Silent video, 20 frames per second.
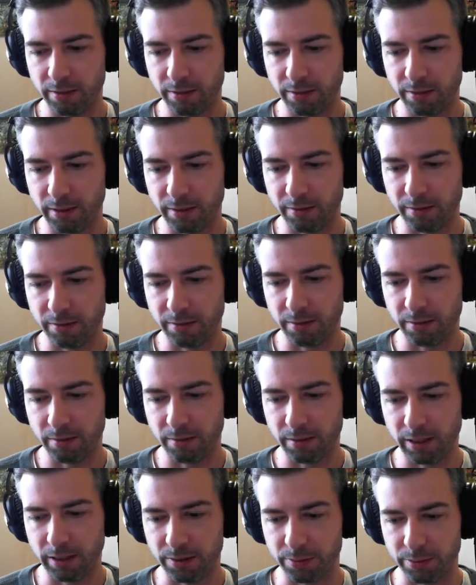
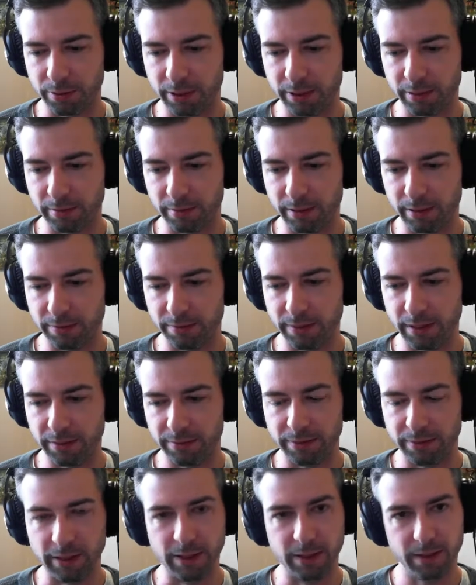when I was working with
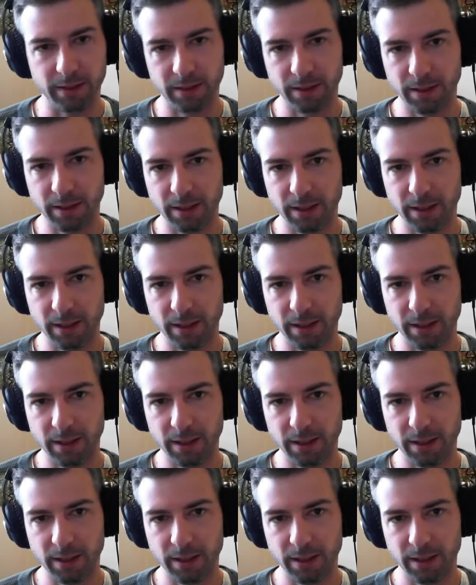FIFA